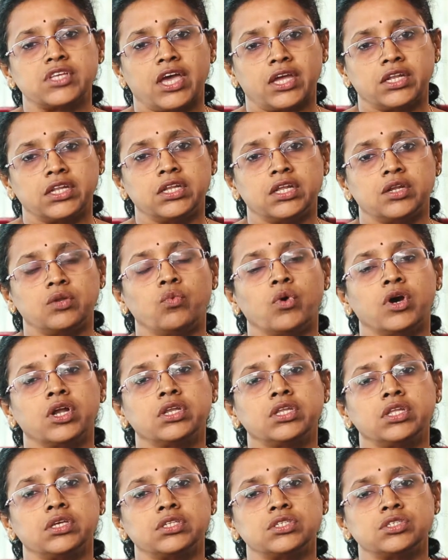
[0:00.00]
added
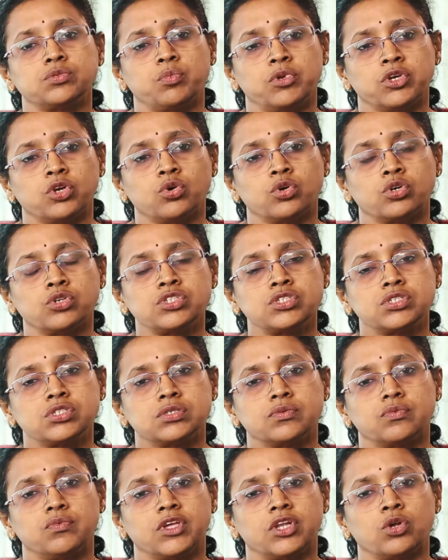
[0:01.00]
advantage
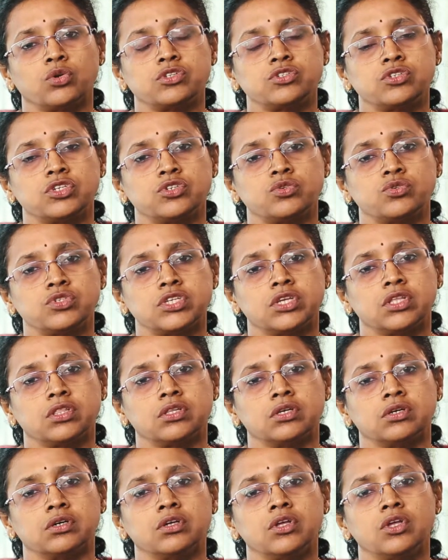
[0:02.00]
because we are also
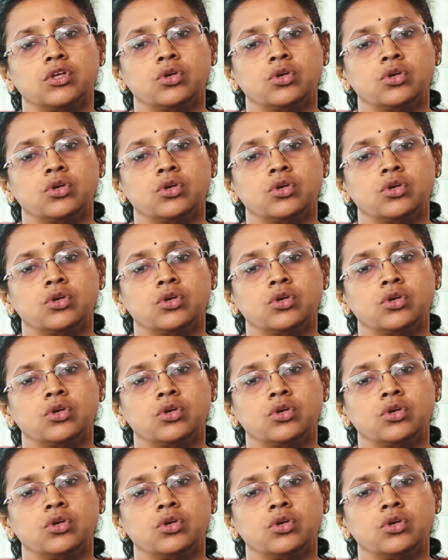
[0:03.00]
using the